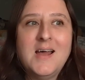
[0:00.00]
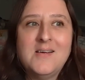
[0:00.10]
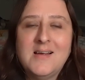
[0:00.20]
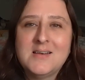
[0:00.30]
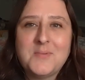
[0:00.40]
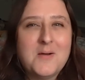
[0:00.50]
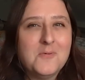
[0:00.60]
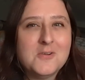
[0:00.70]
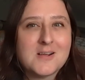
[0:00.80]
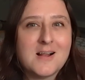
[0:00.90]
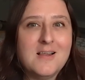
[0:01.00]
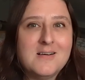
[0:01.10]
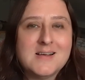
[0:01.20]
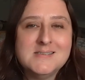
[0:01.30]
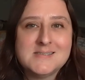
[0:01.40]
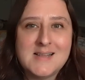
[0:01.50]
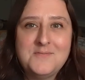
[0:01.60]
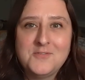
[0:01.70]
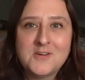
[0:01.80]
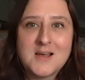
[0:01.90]
around about one o'clock and
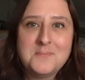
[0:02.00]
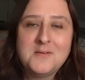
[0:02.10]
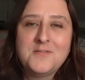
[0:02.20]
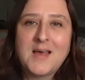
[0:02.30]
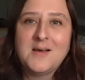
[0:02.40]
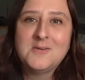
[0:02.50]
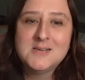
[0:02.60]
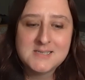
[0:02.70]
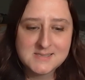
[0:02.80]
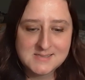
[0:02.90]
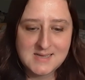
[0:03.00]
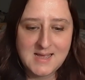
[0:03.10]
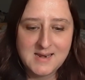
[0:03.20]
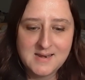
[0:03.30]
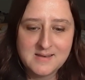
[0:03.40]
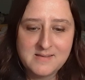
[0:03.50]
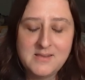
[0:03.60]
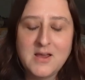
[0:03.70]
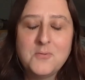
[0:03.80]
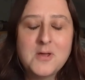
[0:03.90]
slept for a couple of hours. And, you
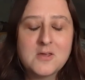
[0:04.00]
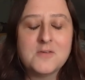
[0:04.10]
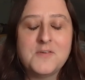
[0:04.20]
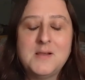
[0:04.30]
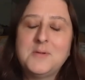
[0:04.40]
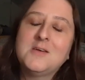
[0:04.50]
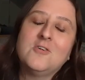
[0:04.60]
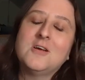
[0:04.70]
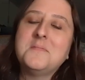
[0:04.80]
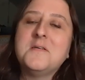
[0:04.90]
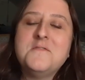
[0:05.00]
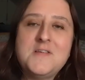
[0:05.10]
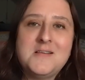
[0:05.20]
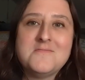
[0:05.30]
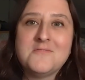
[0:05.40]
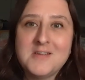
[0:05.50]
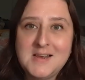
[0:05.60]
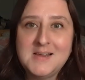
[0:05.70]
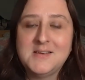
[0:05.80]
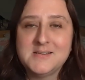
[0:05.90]
know, I woke up feeling a bit groggy, but I'm feeling
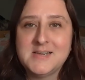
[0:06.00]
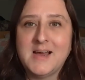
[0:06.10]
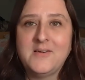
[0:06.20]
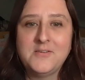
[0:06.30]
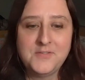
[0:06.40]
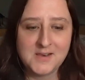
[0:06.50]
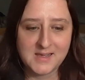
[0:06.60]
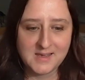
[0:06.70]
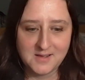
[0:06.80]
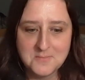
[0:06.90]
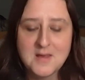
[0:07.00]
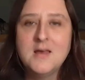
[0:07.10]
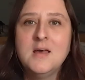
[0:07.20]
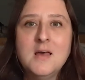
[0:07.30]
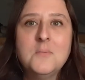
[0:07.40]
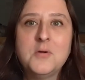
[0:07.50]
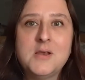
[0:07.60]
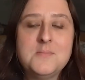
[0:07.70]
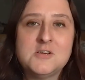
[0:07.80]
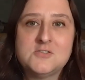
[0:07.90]
really good now. I feel like I'm
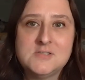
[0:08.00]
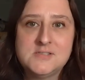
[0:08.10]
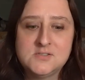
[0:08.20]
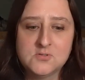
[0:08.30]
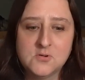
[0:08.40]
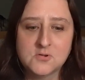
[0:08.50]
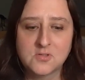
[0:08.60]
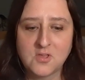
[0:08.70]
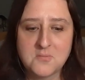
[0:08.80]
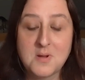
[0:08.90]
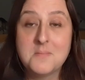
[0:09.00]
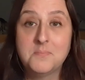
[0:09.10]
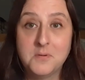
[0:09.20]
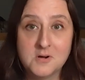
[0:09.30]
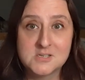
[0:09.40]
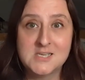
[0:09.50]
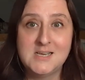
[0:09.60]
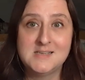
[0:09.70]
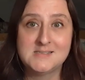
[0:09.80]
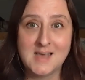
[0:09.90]
pretty much restored, though my
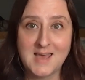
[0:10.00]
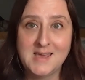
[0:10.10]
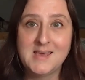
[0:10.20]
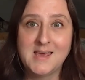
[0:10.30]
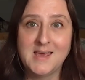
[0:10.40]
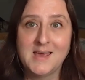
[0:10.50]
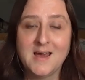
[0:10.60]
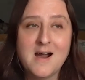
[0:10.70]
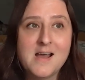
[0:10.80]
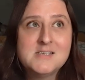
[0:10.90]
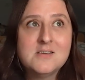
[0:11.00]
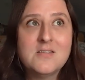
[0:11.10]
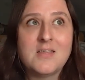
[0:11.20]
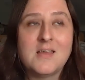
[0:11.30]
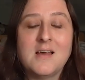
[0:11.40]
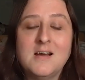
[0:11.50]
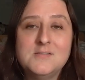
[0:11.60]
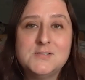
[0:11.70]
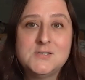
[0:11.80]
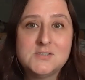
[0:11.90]
body is aching. I don't think
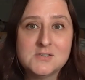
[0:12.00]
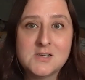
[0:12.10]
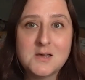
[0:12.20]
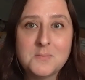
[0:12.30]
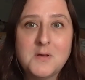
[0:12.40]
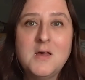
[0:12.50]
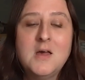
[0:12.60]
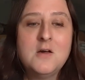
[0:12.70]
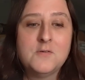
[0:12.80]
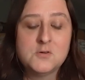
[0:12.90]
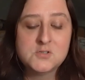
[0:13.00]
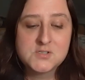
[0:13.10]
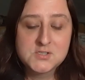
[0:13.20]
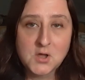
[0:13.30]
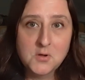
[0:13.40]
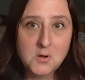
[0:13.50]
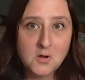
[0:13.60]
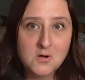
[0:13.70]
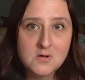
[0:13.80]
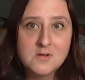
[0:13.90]
I've stood up for so
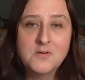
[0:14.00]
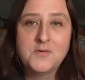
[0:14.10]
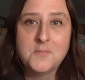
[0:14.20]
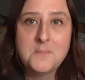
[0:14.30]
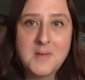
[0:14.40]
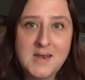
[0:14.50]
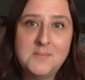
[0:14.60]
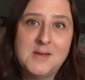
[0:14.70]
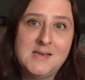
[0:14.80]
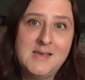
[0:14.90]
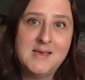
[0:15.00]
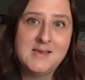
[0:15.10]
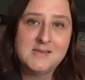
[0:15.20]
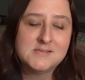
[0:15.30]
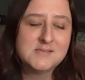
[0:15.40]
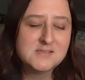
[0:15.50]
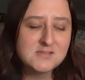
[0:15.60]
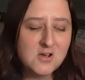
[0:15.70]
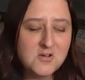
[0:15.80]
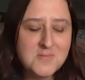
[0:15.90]
long, for many, many years.
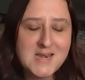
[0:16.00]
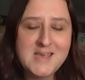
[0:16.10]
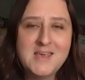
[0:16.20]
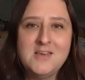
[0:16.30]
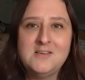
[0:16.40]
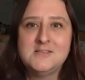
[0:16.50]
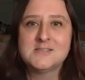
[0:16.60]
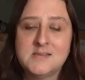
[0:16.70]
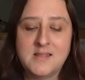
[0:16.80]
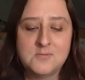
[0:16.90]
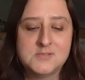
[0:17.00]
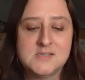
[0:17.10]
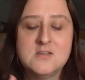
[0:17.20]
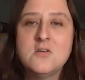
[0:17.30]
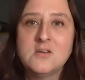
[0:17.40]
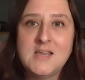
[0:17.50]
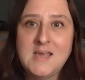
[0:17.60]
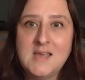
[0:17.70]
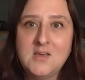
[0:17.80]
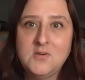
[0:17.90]
So many queues. So there was the
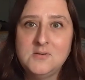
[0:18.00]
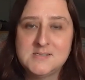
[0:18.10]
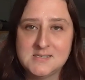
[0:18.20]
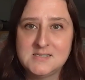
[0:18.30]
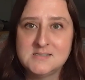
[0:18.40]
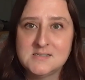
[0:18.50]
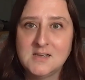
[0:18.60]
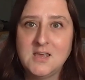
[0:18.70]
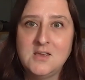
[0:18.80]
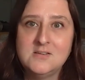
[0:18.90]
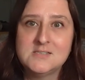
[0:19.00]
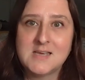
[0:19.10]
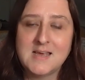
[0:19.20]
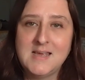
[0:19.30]
non-EU citizen queue to get